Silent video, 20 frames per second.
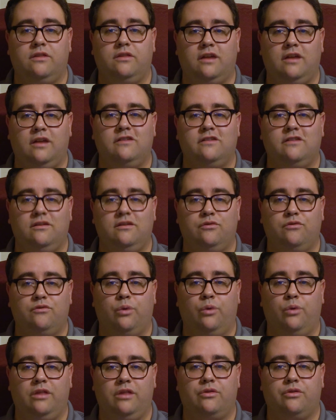
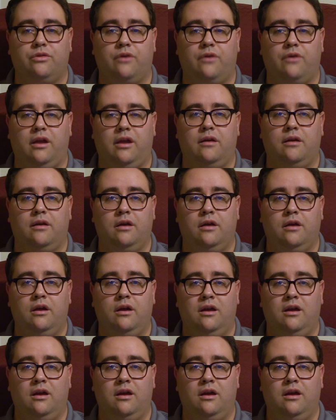1943,